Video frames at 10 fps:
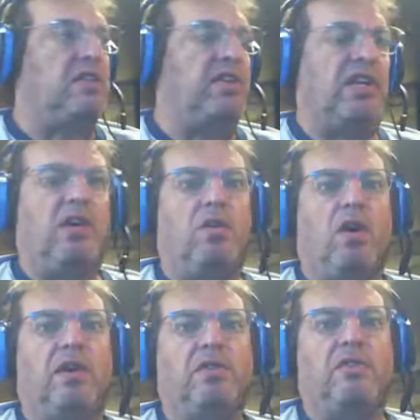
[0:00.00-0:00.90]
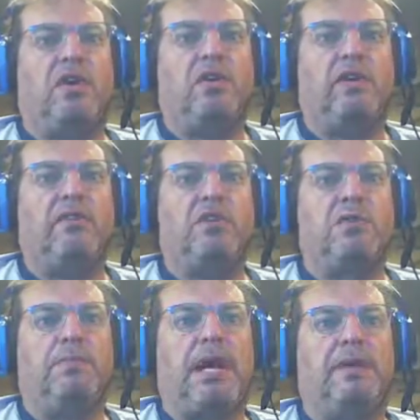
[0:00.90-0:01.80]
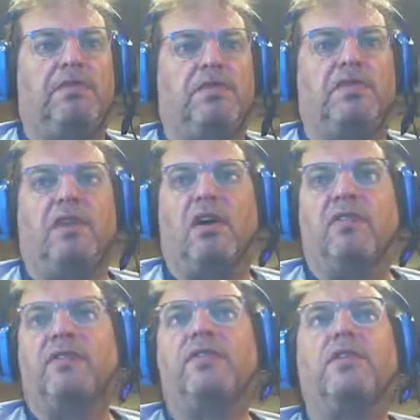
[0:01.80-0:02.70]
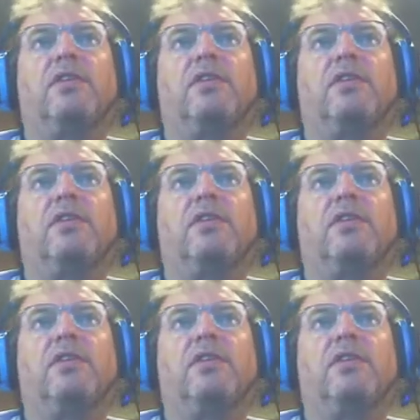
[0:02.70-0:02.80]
the video on installing VirtualBox itself,